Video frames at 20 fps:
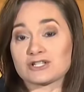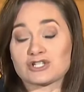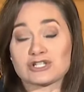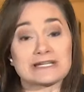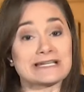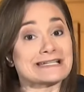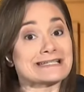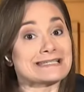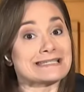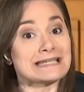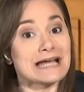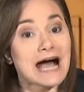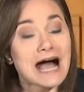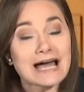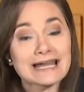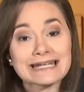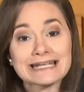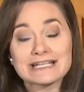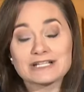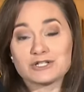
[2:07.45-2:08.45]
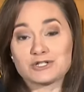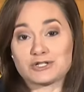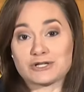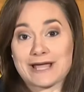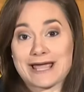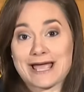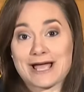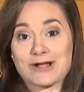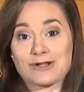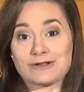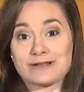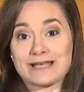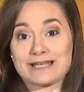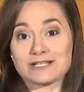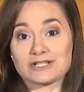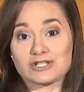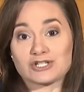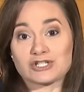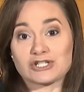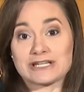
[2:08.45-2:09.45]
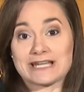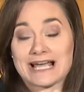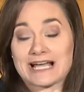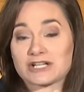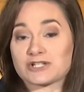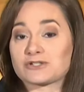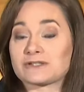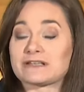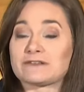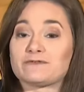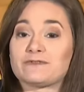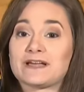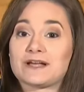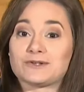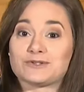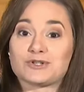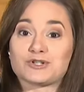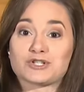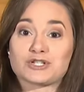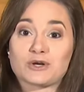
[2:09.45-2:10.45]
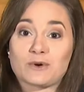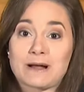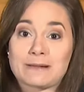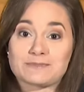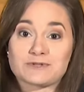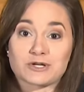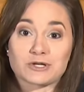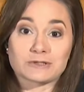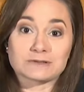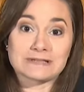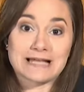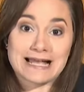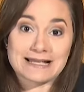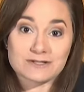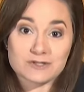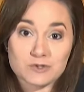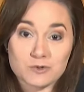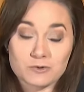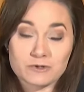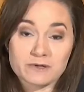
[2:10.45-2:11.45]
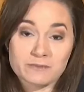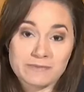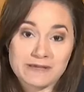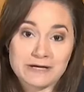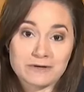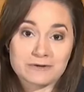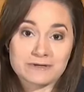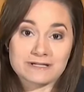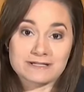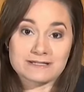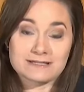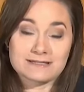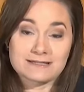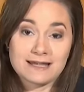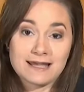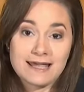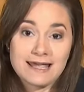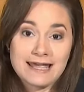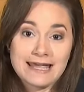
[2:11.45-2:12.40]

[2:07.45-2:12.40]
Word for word: She is not in jail, and she actually failed to show up to her last court appearance.